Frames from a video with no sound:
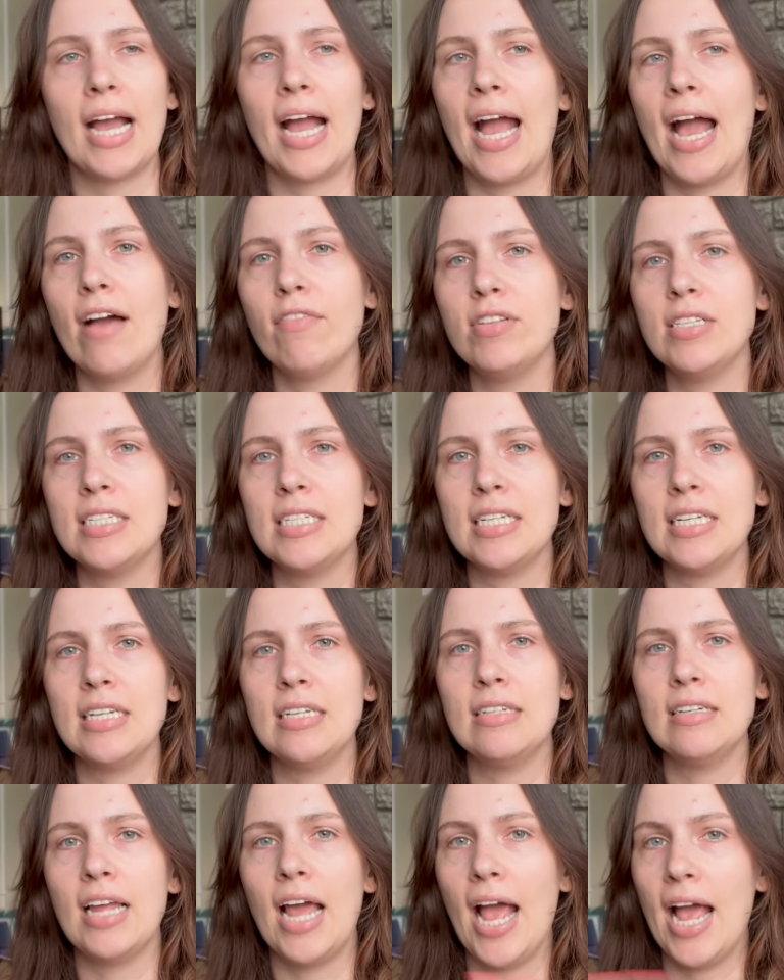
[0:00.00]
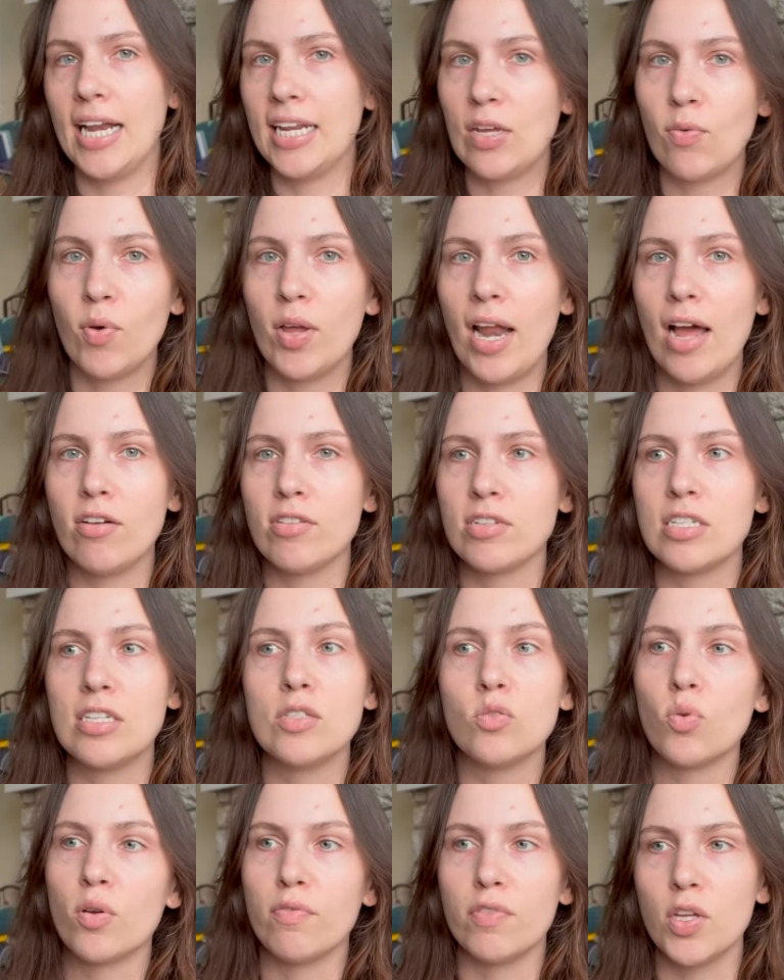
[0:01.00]
I haven't seen anyone
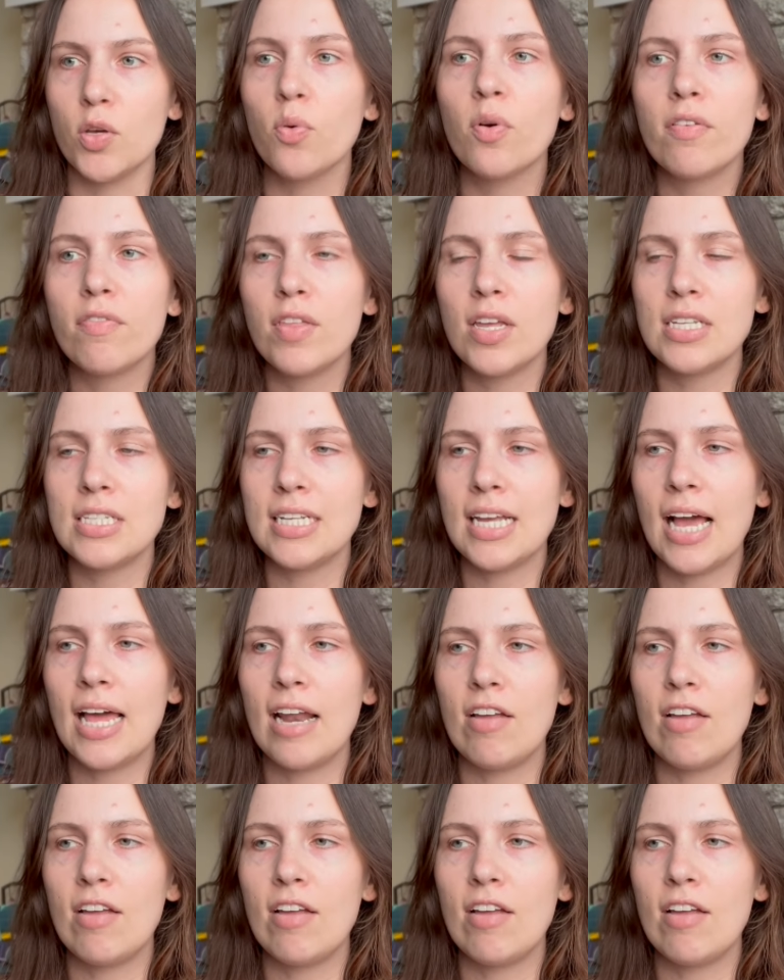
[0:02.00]
else's review of this yet.